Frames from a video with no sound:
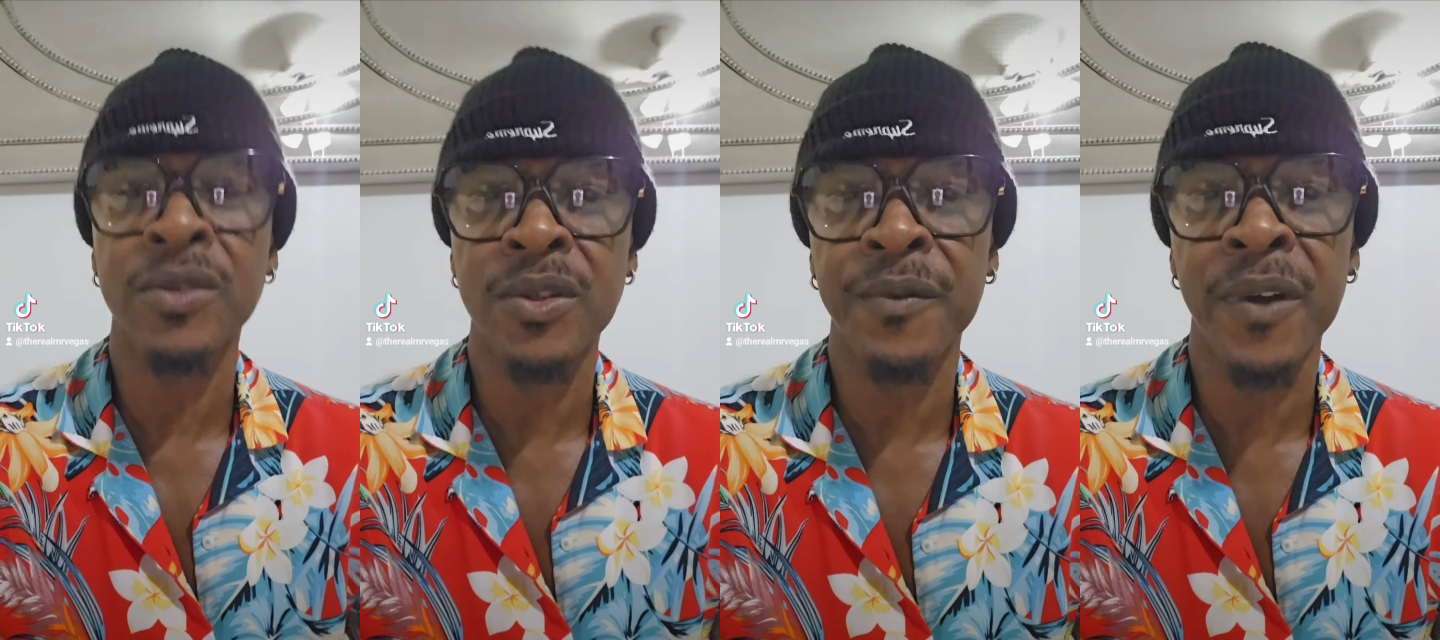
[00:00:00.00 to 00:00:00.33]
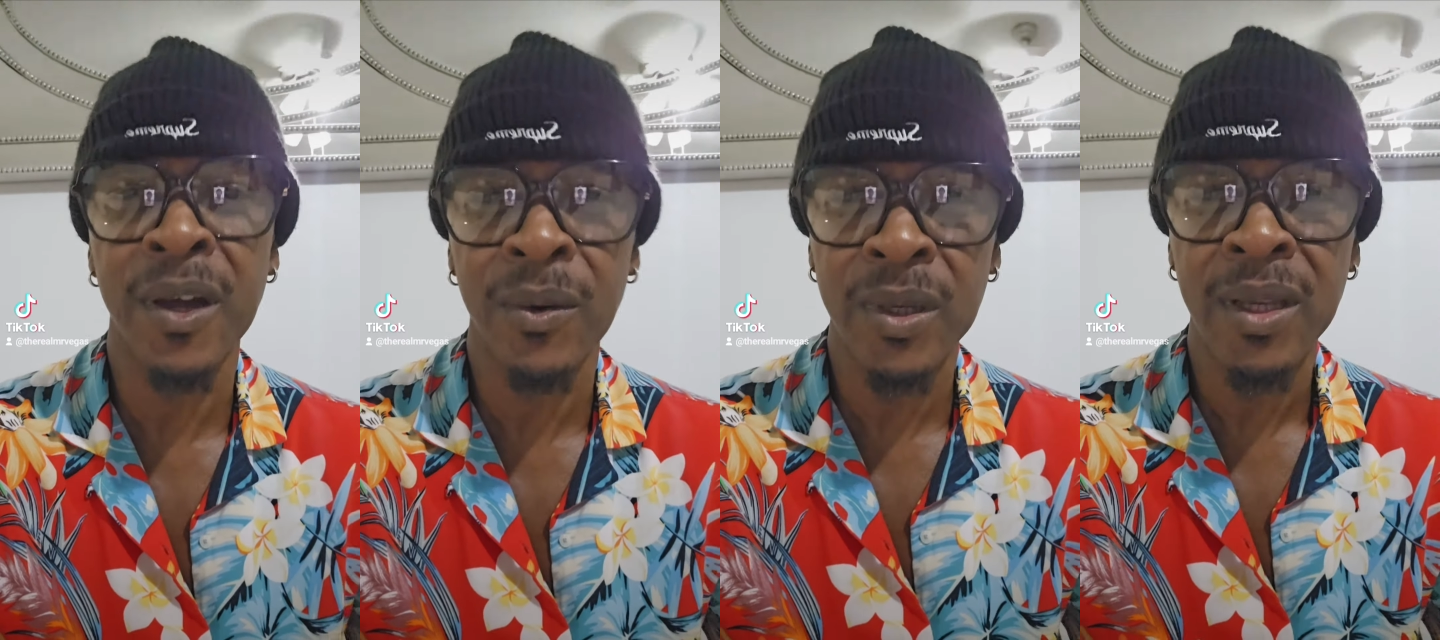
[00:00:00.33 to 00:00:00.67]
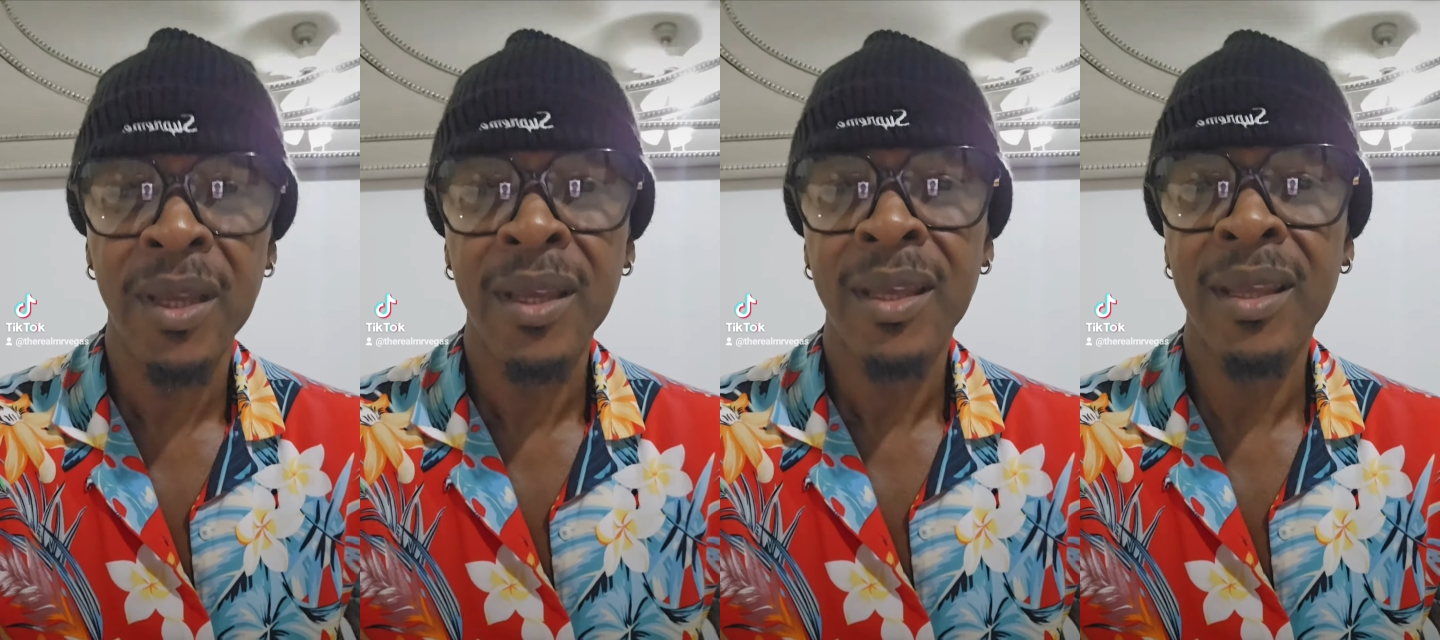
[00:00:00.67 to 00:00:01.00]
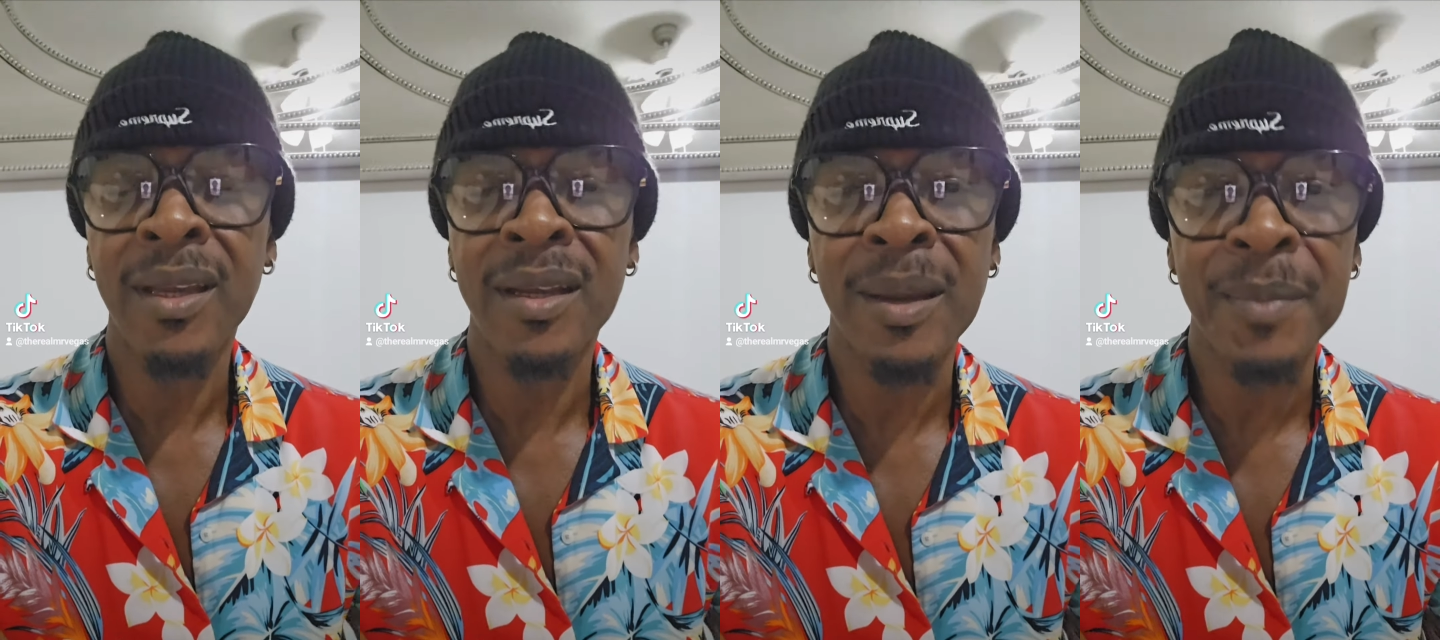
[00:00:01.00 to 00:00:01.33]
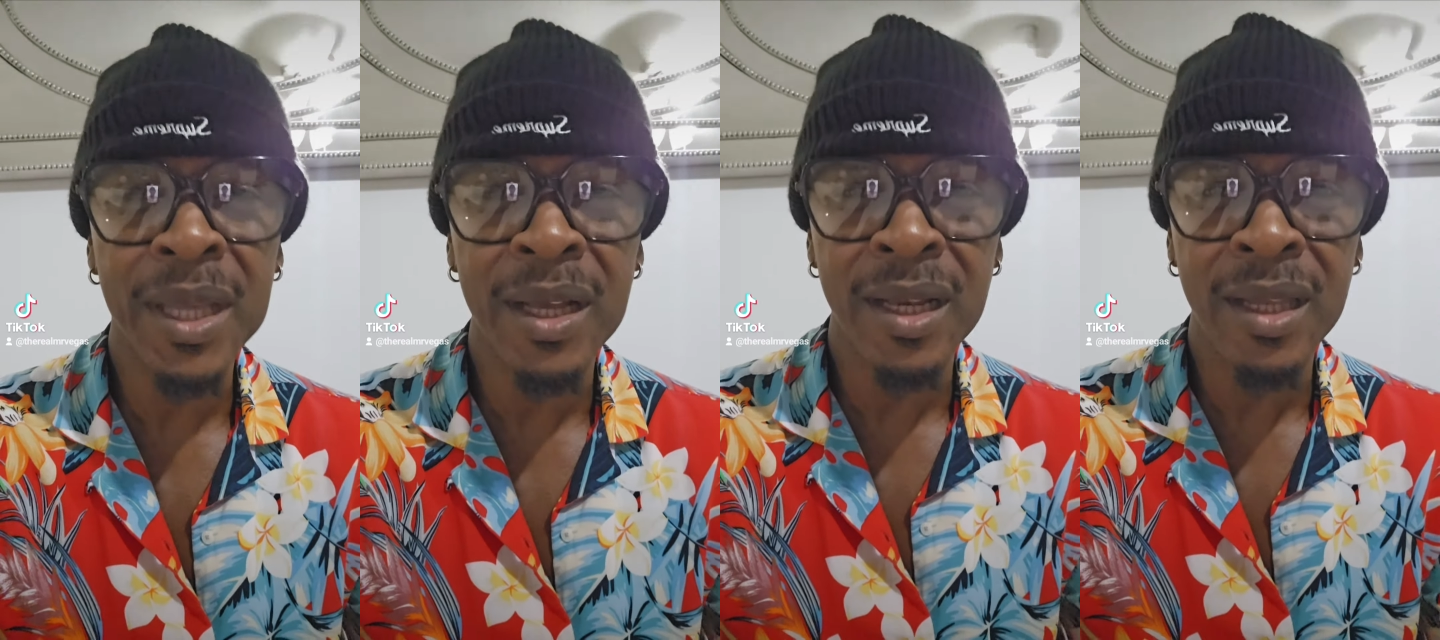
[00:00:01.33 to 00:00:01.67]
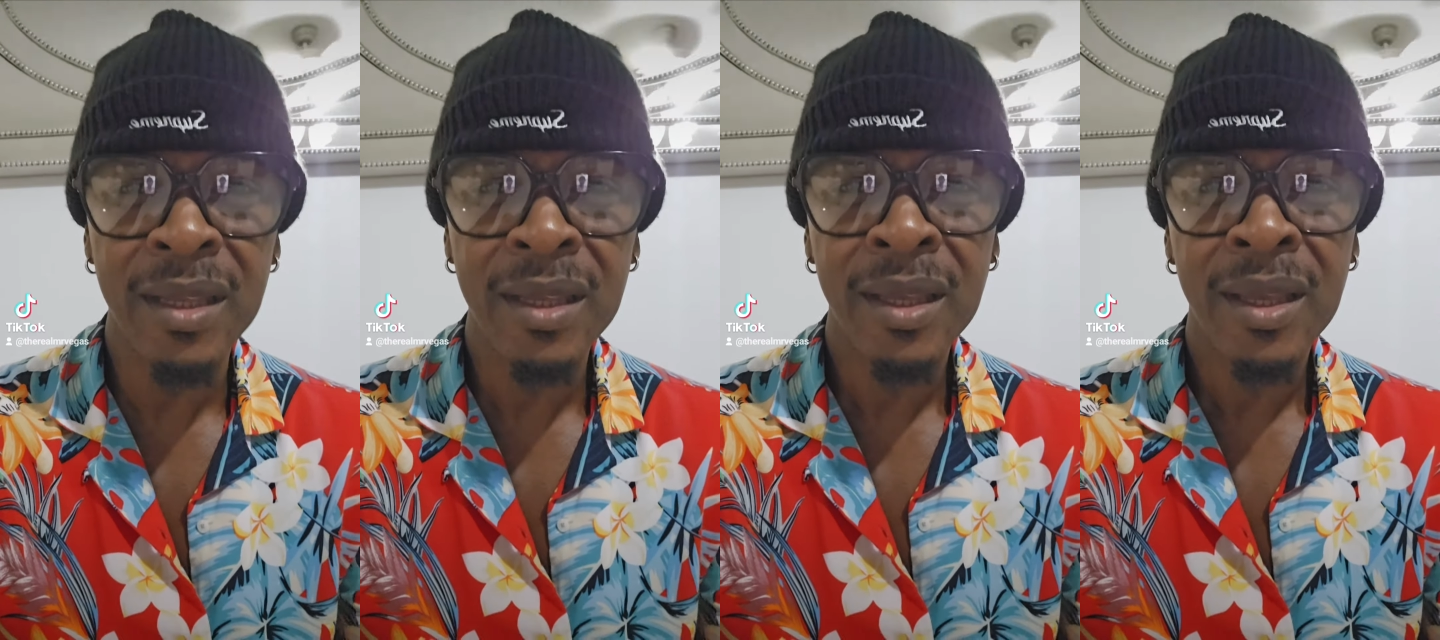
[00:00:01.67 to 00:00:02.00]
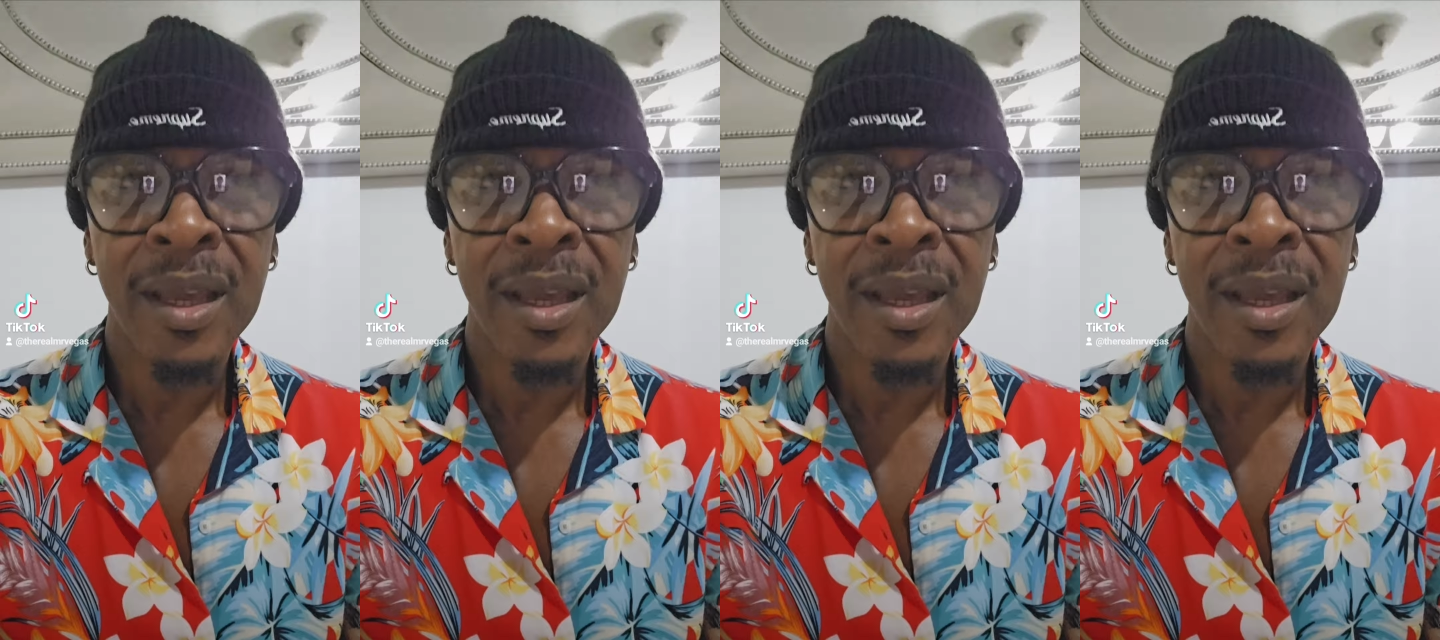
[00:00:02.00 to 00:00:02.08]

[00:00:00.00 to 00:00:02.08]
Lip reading: country forward economically,